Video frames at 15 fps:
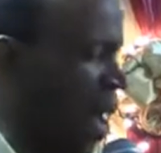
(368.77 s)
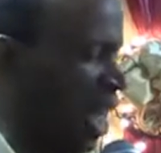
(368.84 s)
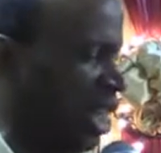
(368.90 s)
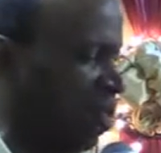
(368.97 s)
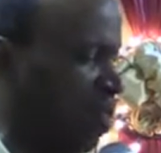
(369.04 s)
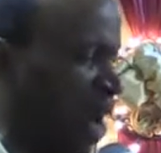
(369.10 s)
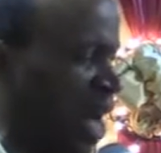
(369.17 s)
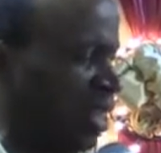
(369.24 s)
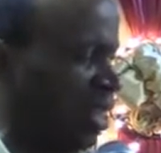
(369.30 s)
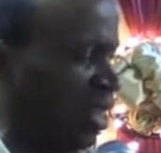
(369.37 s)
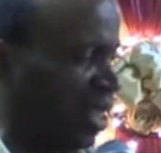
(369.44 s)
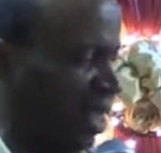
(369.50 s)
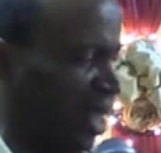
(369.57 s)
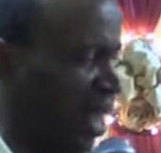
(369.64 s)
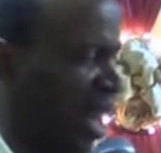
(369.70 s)
or uh, March
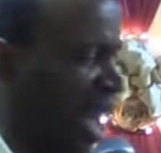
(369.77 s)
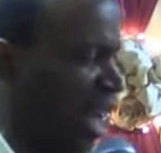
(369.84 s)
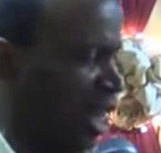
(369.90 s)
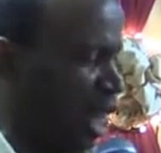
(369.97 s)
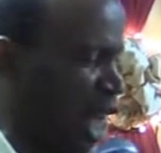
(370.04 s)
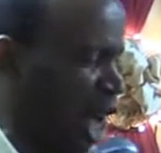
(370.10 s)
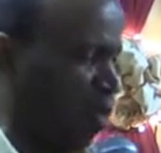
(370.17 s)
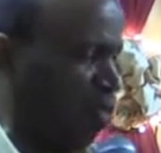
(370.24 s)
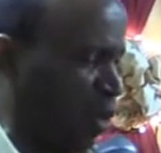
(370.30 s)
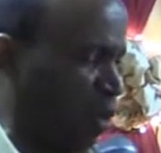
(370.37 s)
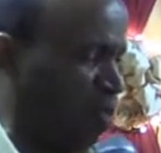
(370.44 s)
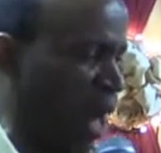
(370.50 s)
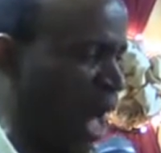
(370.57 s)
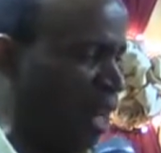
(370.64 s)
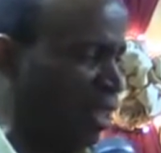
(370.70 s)
passed, and
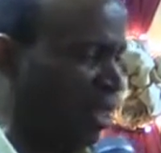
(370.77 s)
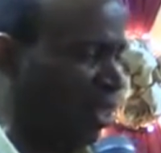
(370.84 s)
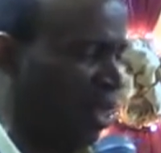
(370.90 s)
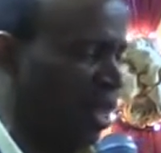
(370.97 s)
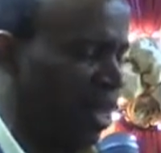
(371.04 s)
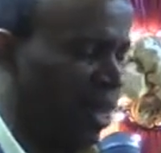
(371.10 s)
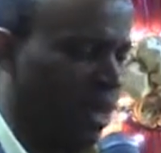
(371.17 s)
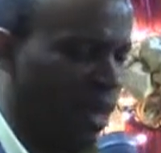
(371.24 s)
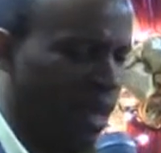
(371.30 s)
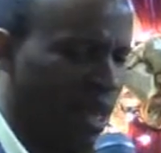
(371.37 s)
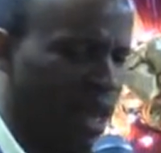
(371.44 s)
April passed.